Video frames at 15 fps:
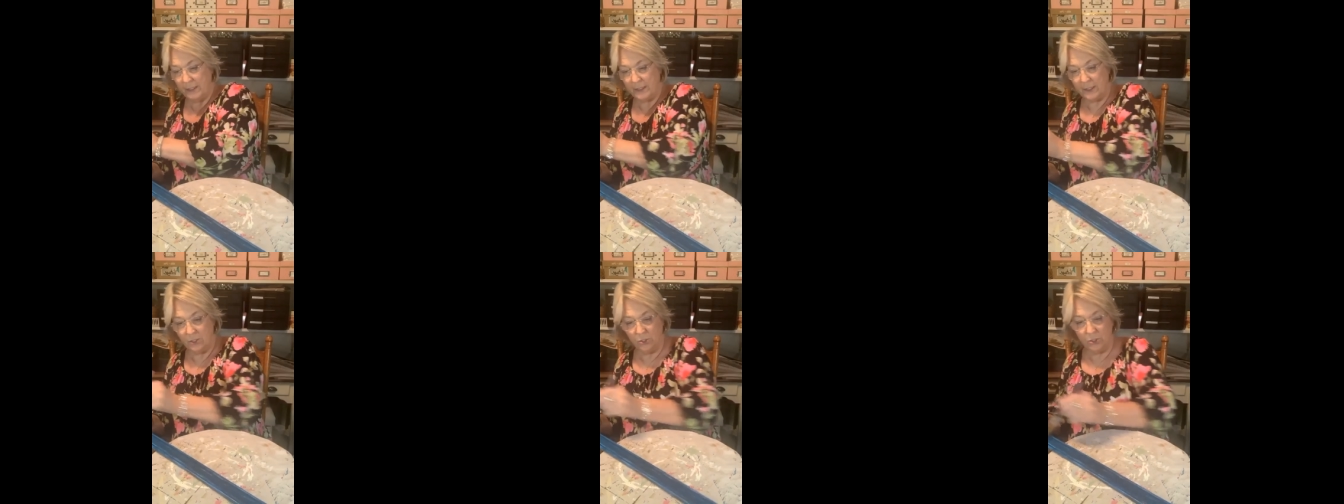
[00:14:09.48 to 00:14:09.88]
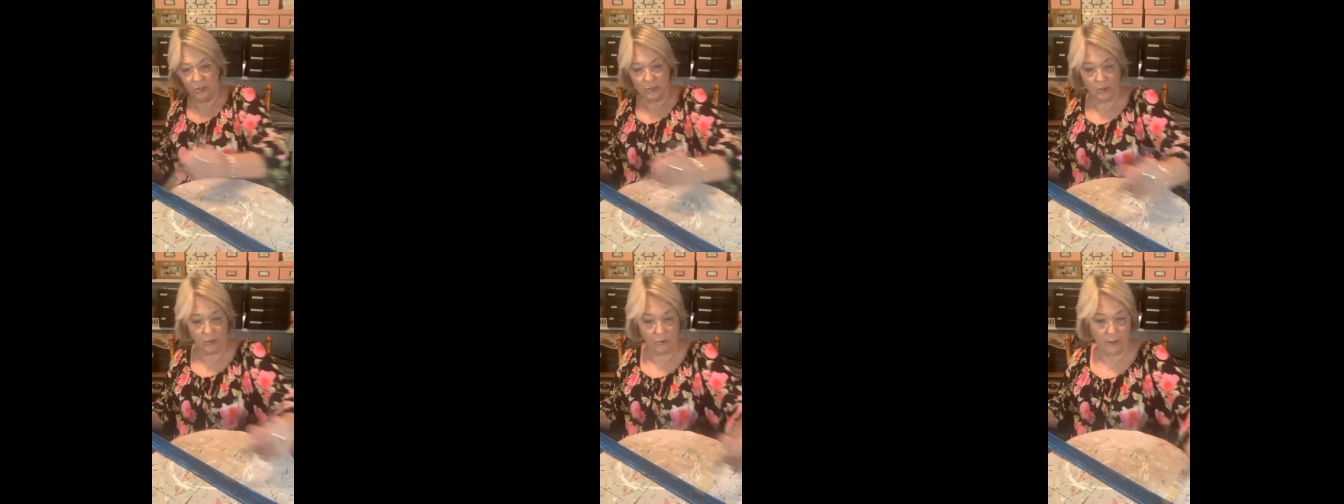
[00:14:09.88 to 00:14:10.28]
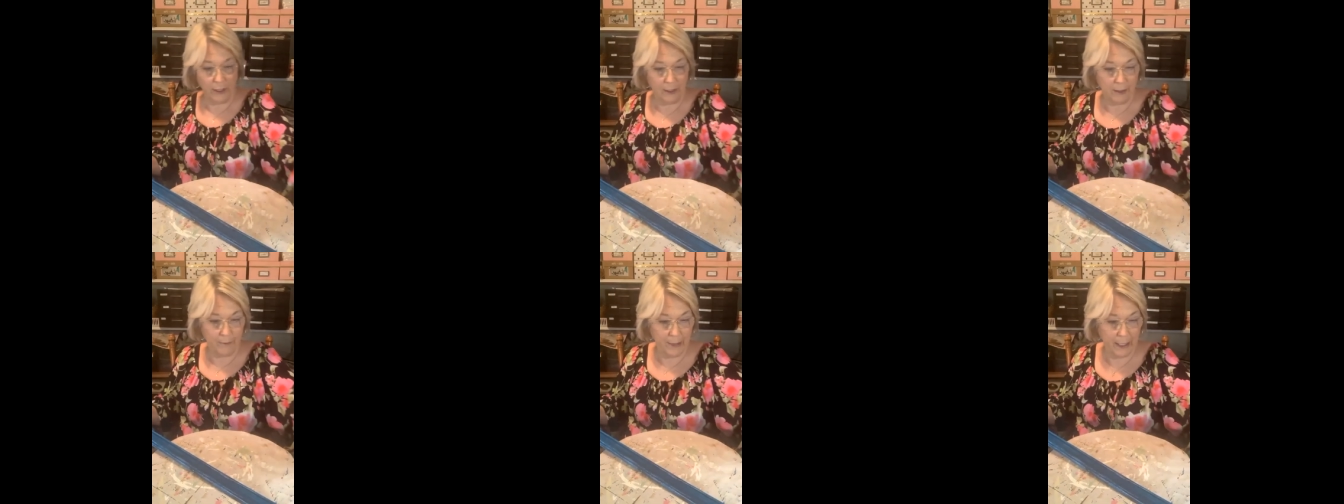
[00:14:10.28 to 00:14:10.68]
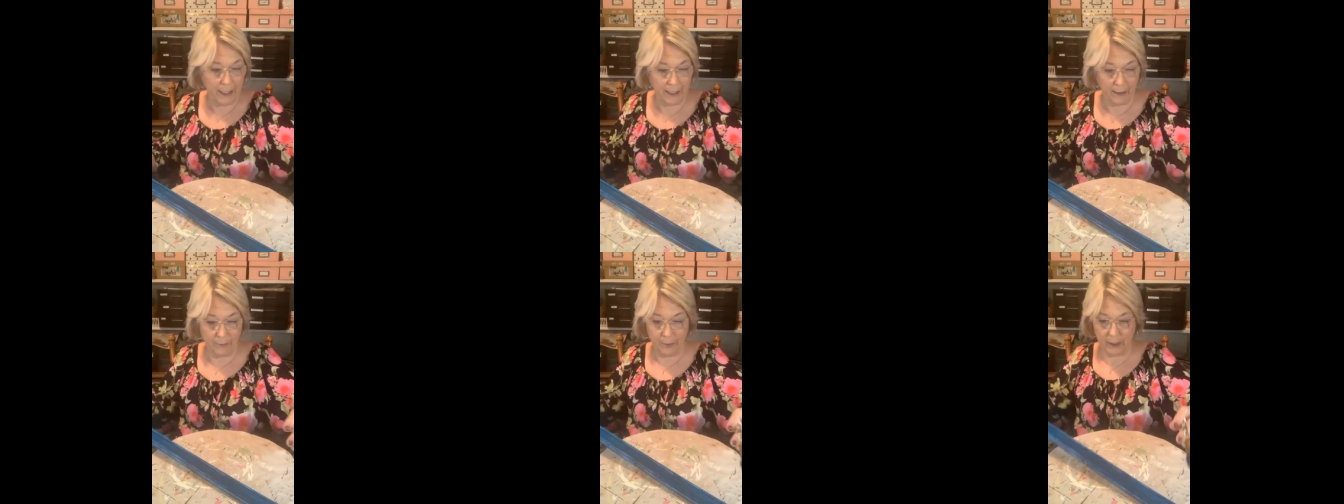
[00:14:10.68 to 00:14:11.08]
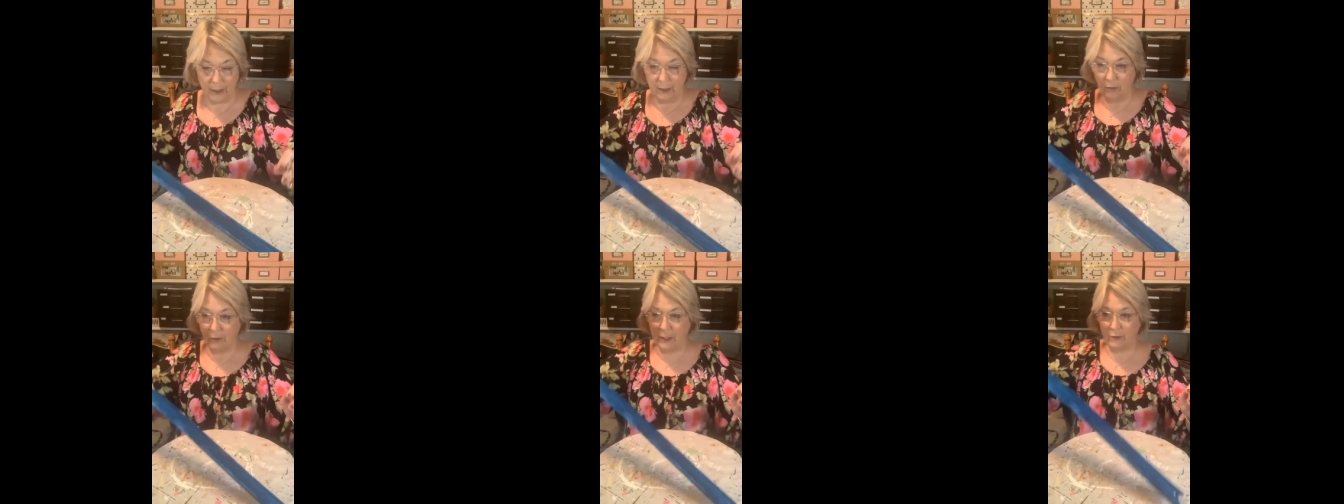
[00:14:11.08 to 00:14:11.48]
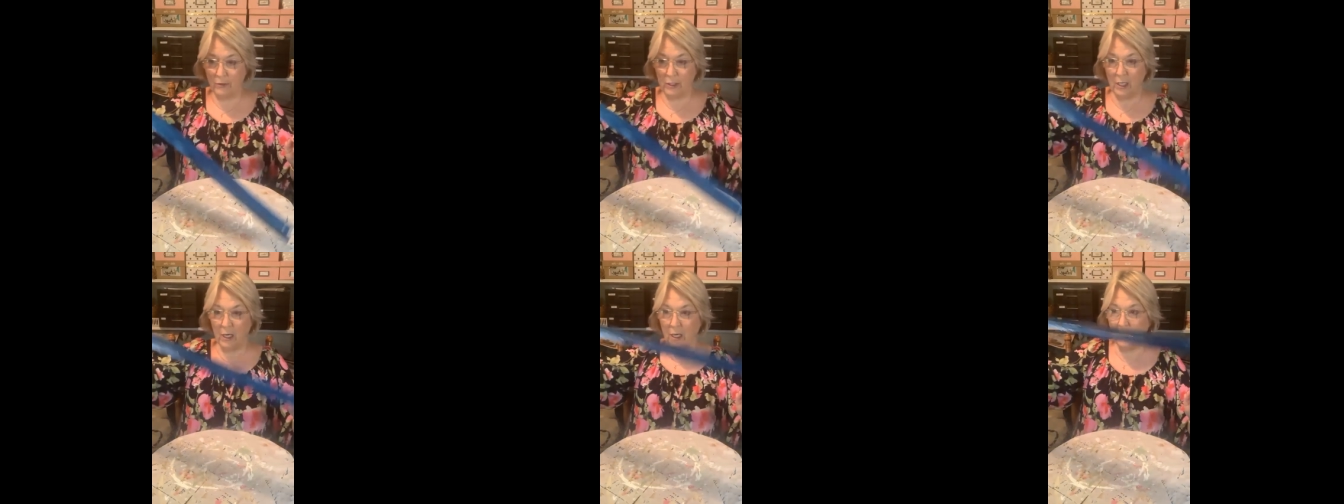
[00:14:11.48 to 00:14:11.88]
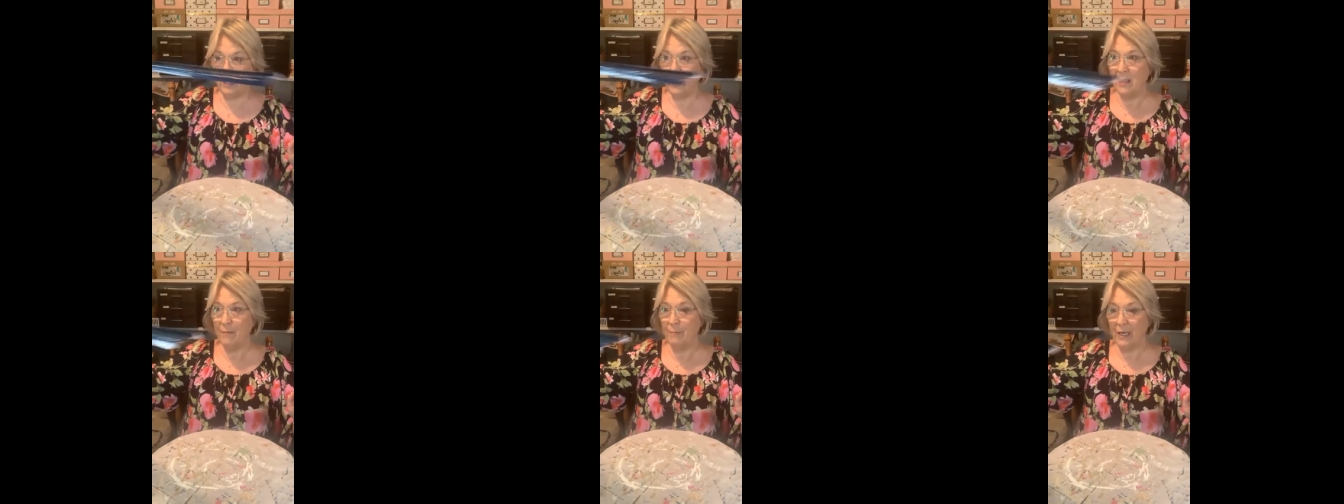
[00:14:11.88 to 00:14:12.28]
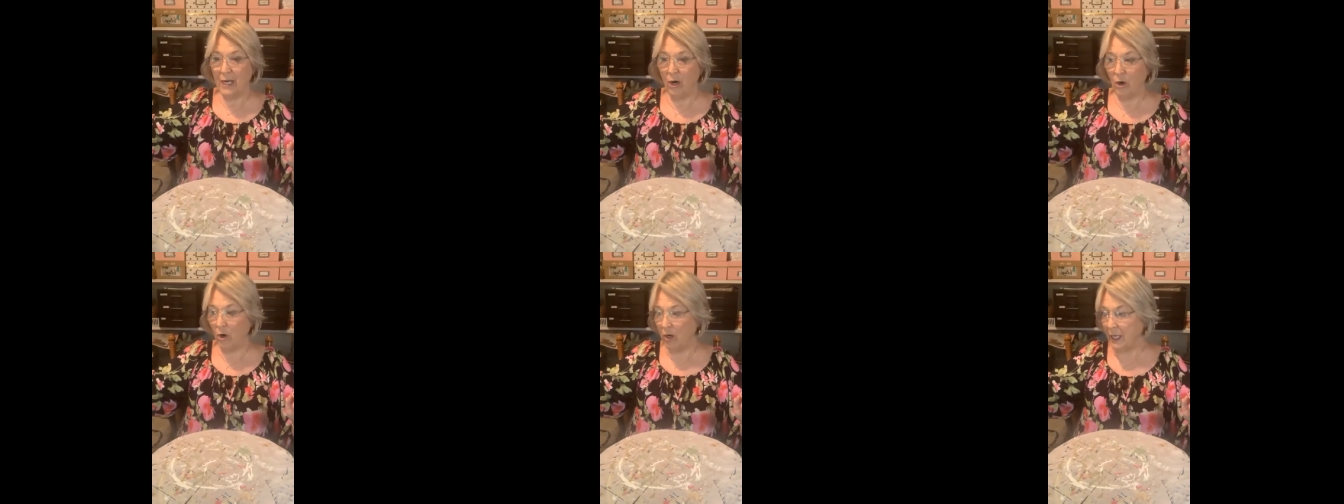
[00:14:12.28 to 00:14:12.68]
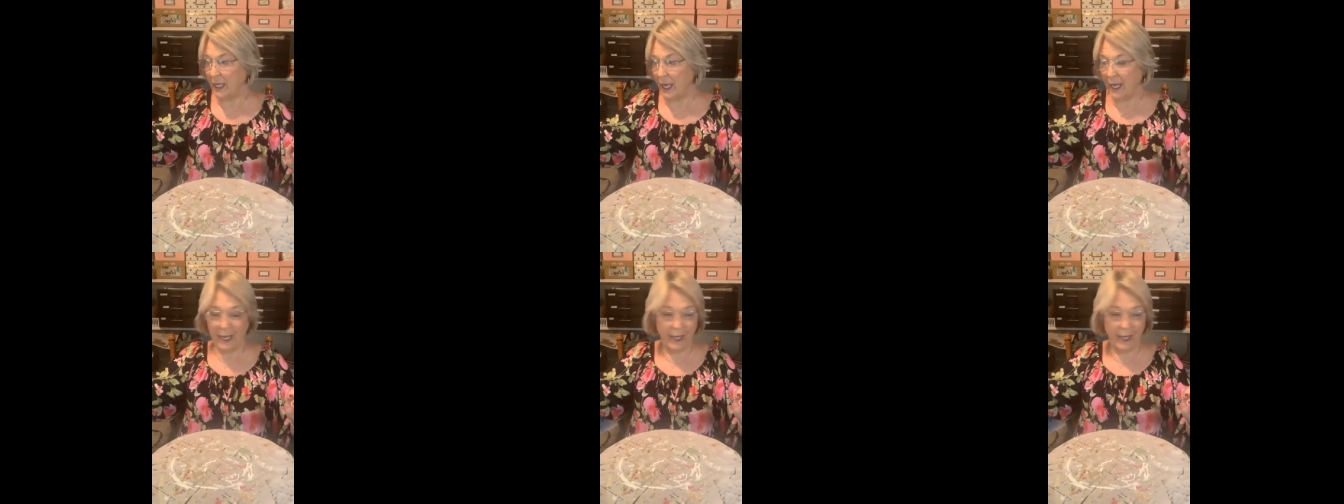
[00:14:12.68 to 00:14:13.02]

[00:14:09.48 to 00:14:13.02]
This is just acrylic paint I'm putting on here tonight. But I already